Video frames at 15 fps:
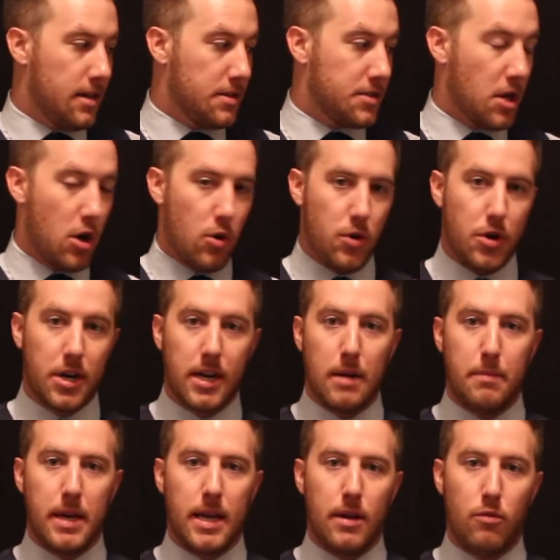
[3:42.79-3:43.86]
So you're going
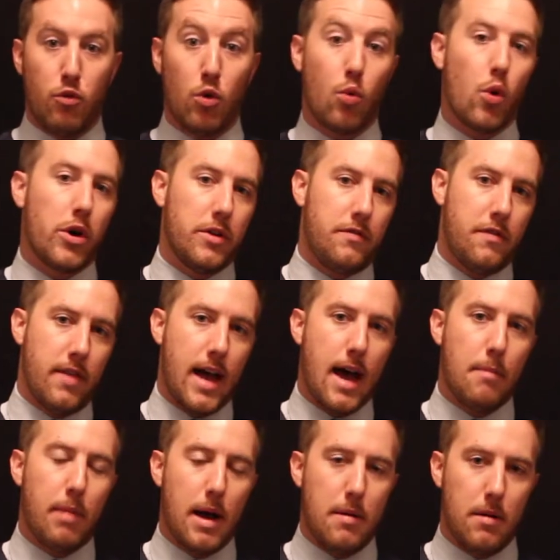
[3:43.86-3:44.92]
to be rewarded for
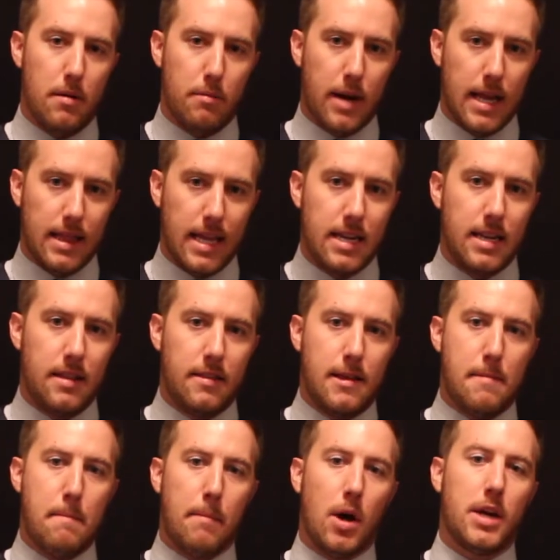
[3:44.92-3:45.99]
that. By lending
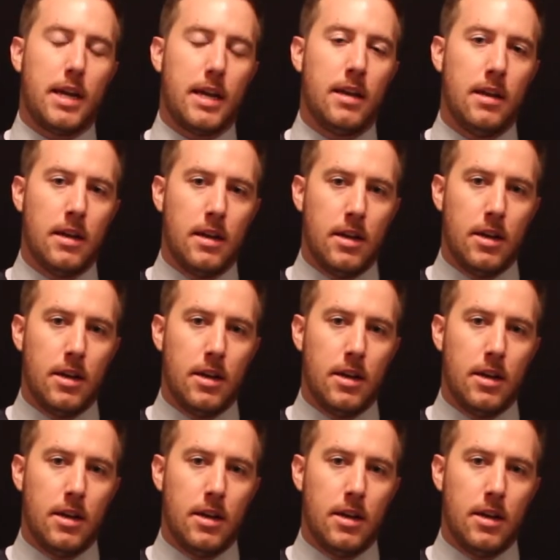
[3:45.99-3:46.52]
them money,